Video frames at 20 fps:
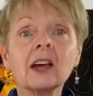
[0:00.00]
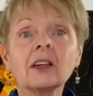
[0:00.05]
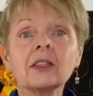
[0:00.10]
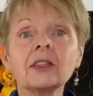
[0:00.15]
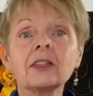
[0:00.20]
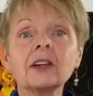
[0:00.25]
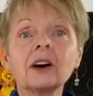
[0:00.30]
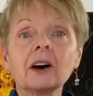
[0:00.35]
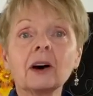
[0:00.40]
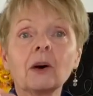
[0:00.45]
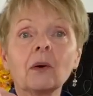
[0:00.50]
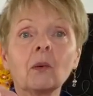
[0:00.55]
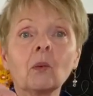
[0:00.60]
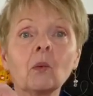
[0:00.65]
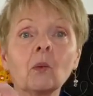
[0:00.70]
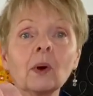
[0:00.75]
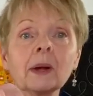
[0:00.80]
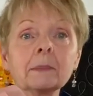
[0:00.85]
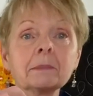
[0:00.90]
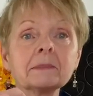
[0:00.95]
the
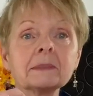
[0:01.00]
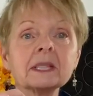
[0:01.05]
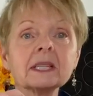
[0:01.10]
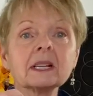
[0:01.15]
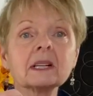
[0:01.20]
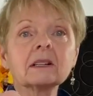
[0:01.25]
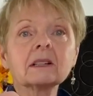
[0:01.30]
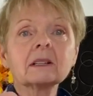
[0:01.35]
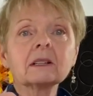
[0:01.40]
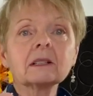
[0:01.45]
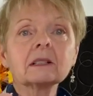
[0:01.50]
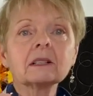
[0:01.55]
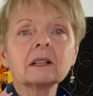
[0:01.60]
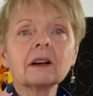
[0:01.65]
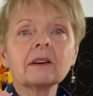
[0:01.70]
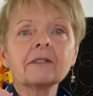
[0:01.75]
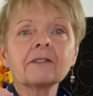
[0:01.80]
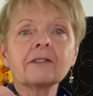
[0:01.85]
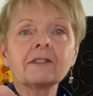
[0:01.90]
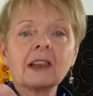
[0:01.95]

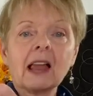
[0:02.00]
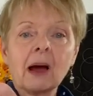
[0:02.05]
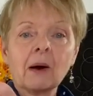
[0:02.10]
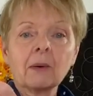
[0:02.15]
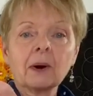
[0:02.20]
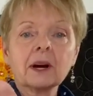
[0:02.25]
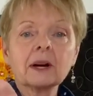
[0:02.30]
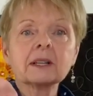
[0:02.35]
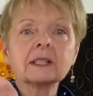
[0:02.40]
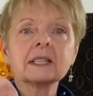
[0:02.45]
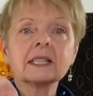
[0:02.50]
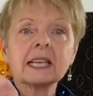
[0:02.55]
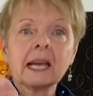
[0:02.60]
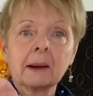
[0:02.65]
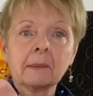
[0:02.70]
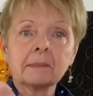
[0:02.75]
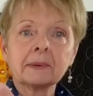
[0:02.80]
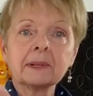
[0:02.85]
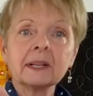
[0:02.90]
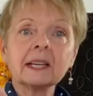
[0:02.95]
Whimsical flower
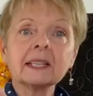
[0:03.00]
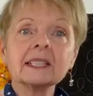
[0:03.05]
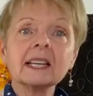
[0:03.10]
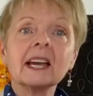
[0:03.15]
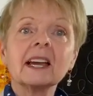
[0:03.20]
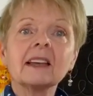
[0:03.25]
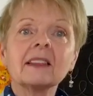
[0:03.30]
template.